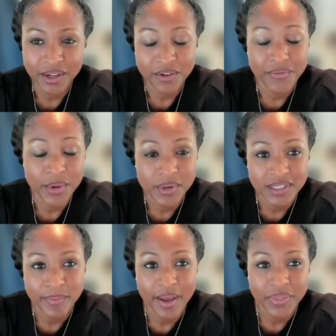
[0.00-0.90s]
viewers
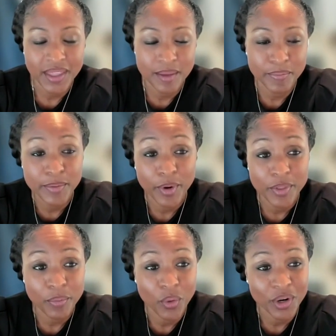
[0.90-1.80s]
about the People of the
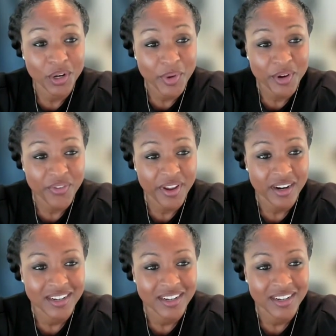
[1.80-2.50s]
Port Career Fair.